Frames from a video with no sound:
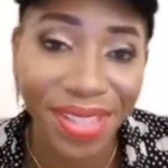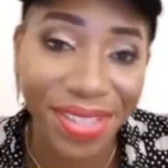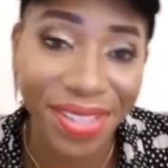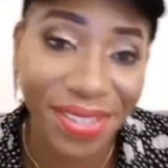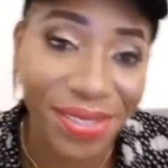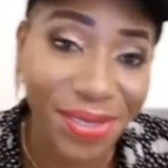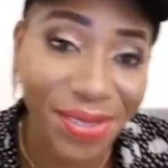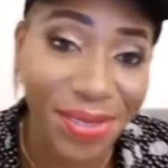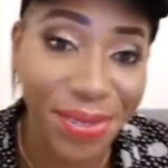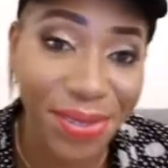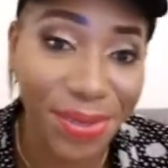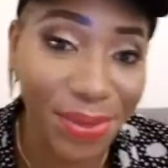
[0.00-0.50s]

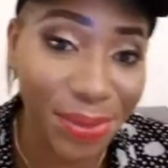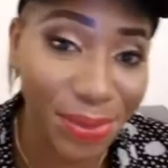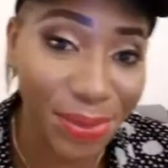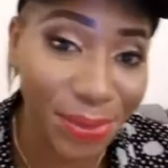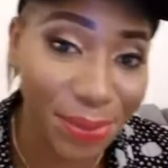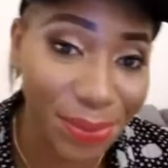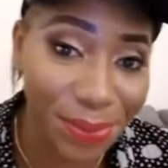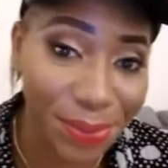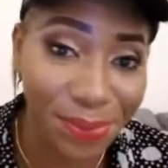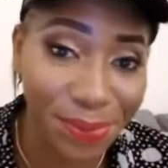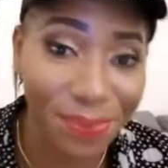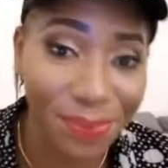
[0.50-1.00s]

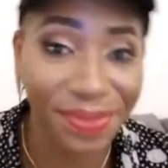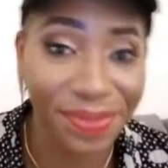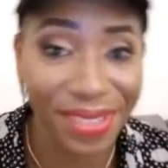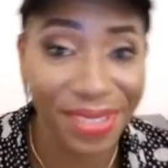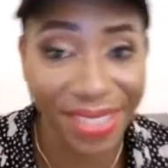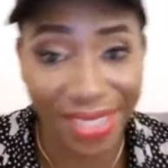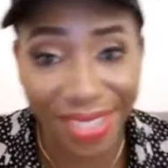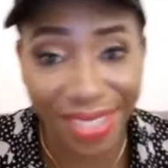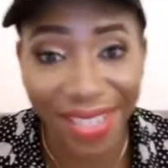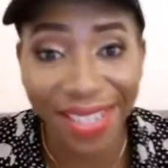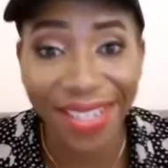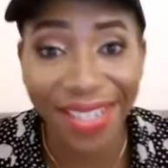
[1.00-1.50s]
So
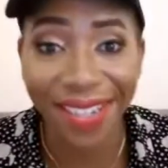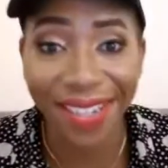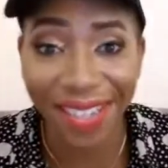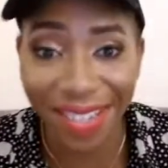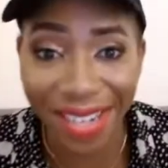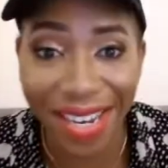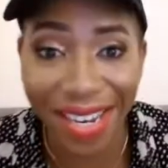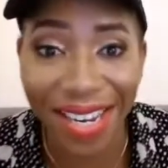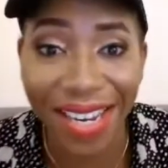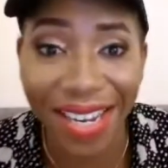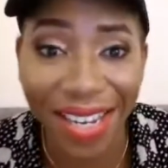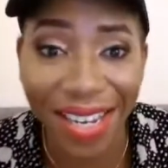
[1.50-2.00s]
yeah,
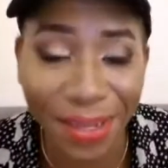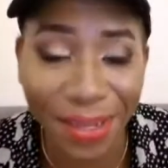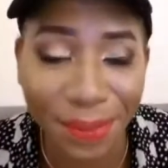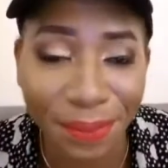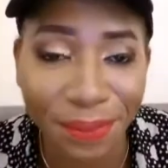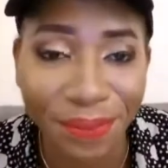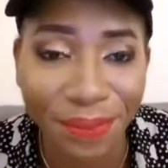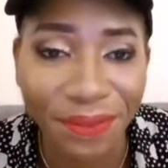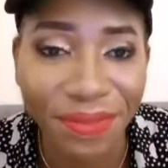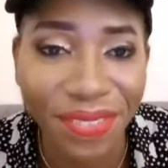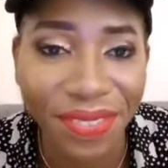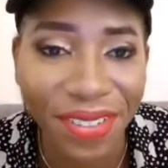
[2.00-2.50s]
I
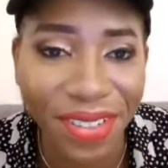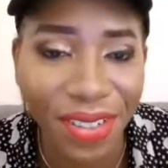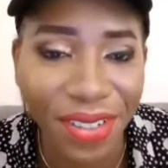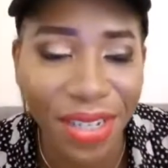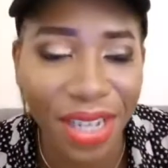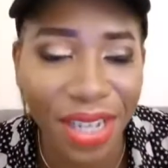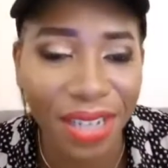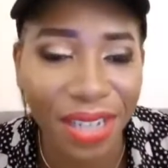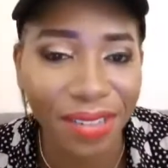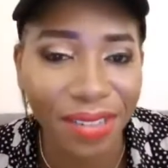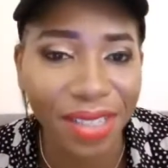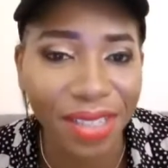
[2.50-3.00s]
am.
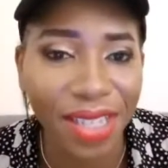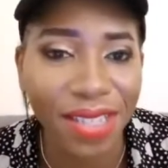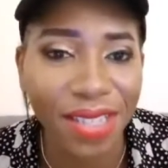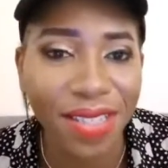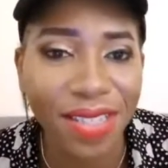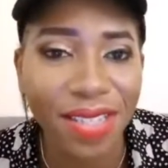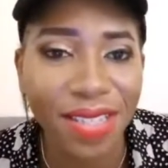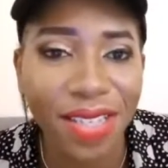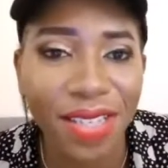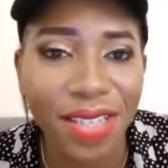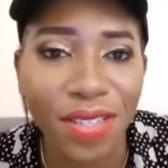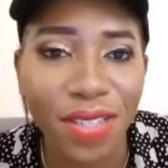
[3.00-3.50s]

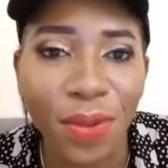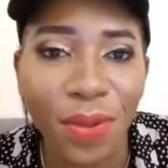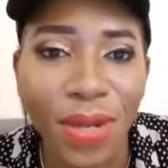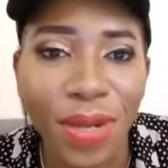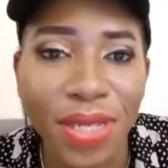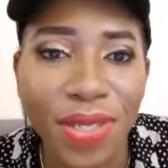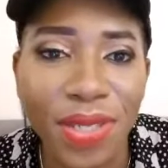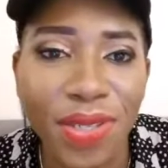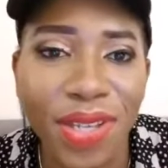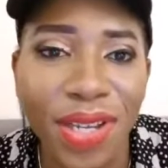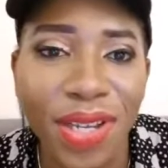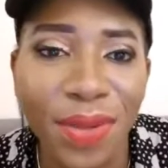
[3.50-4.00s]
30 years
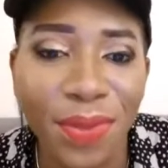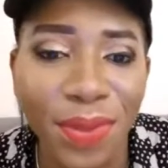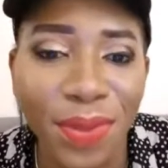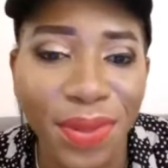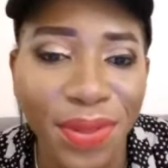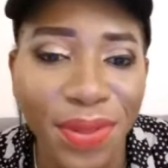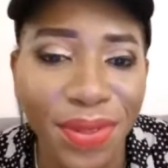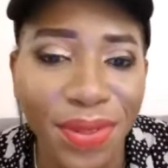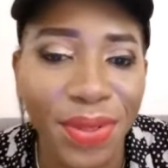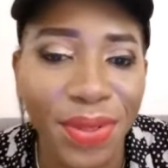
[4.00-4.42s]
of sound.